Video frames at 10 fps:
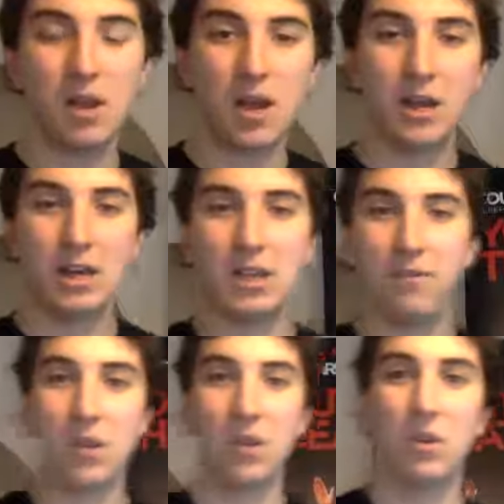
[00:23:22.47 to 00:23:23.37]
I'm going to
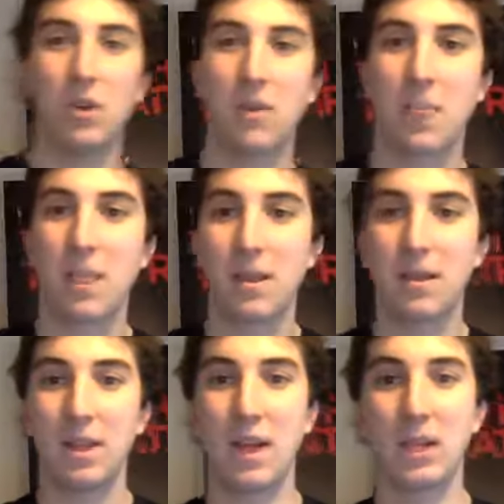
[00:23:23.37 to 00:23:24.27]
give you
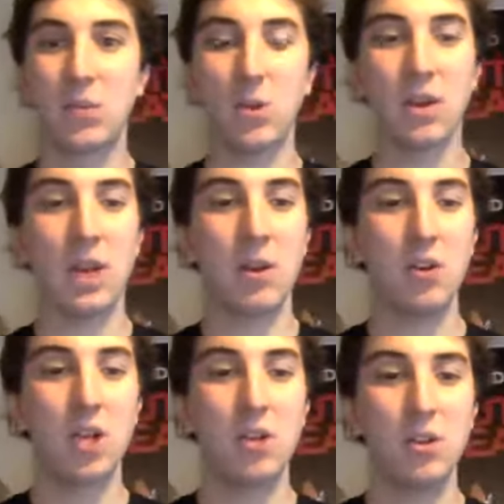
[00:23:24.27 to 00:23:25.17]
the next one now.
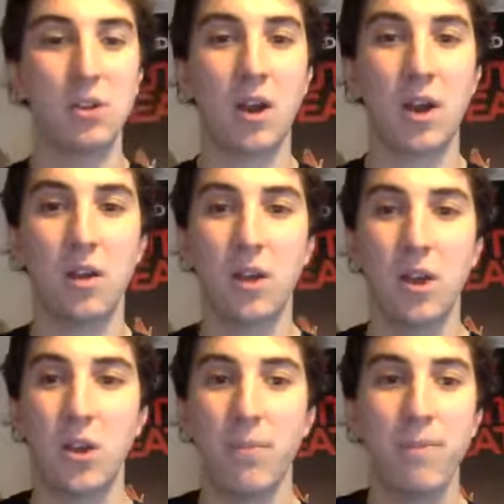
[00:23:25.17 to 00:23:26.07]
Can you start
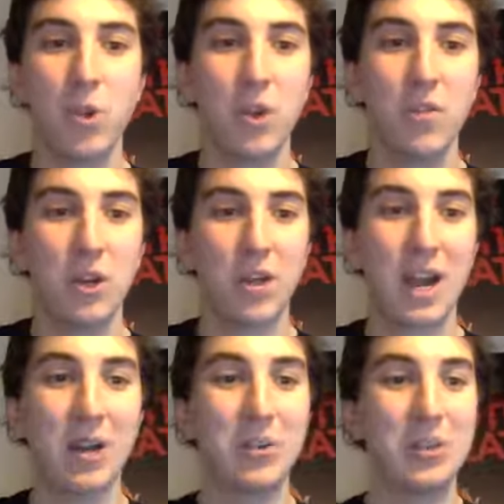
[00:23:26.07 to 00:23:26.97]
moving
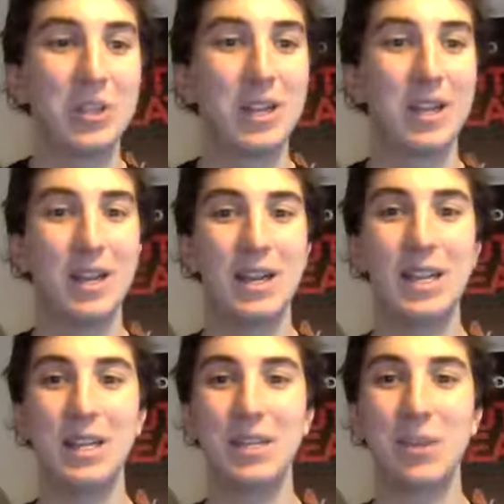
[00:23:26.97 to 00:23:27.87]
around,
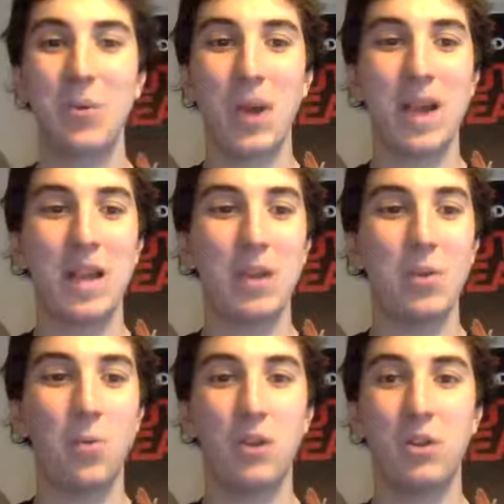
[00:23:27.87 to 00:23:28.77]
leading the way
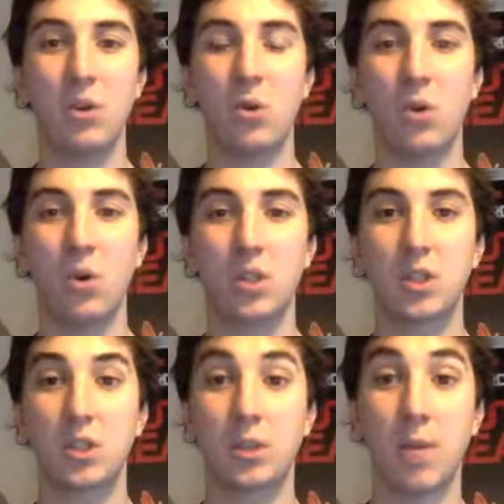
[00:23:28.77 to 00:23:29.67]
with your
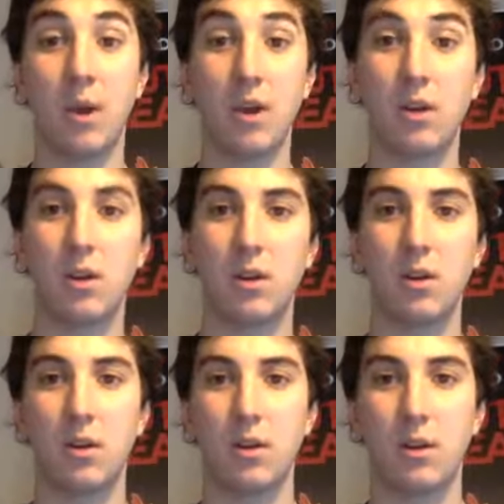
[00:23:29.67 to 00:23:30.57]
stomach,
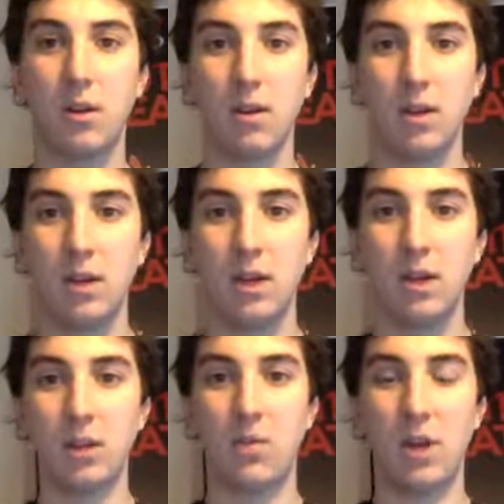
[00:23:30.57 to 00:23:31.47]

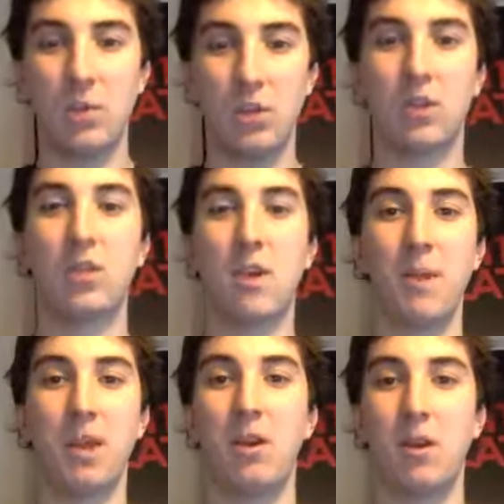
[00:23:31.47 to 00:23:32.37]
leading the way with your
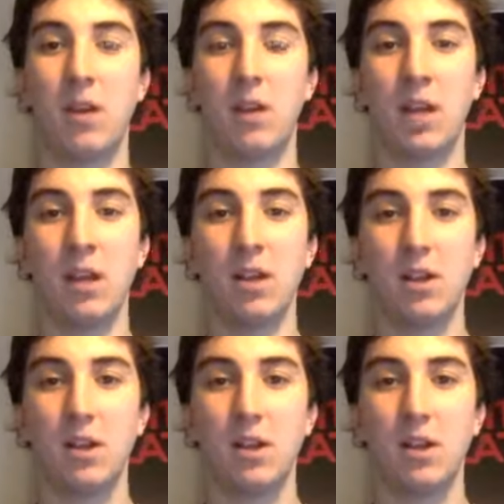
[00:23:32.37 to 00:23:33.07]
tummy, okay?